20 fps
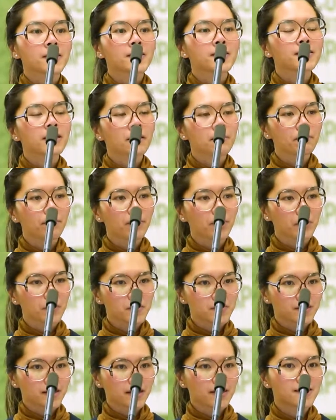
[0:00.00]

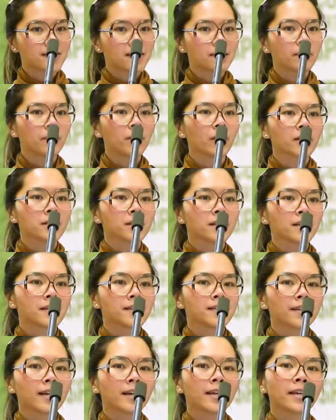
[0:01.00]
symbols,
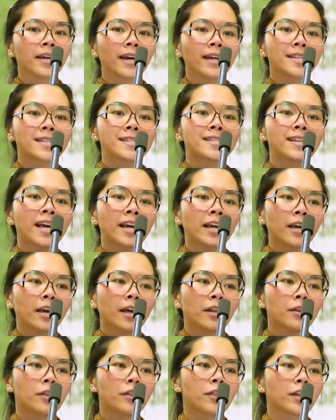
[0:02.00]
semiotics, and get
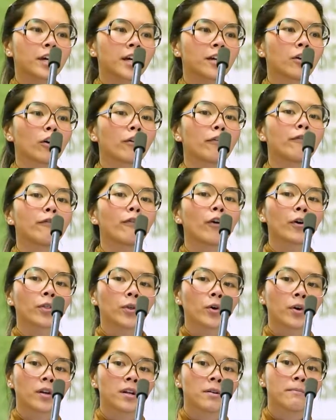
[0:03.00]
2nd, 3rd, or
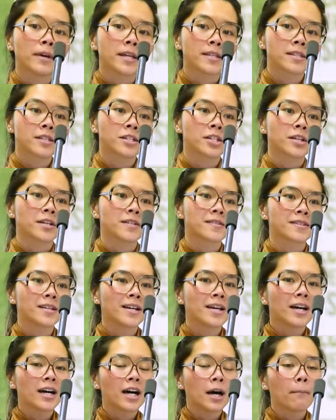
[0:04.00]
4th order messages
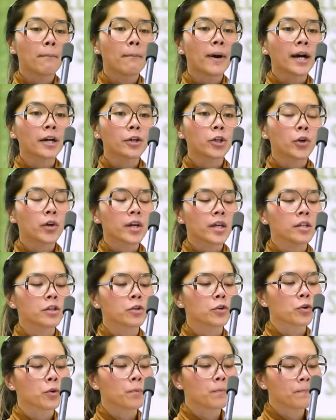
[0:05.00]
among your
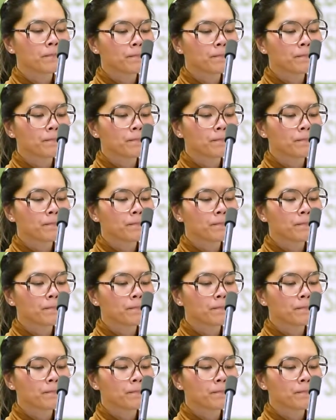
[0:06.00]
in-group.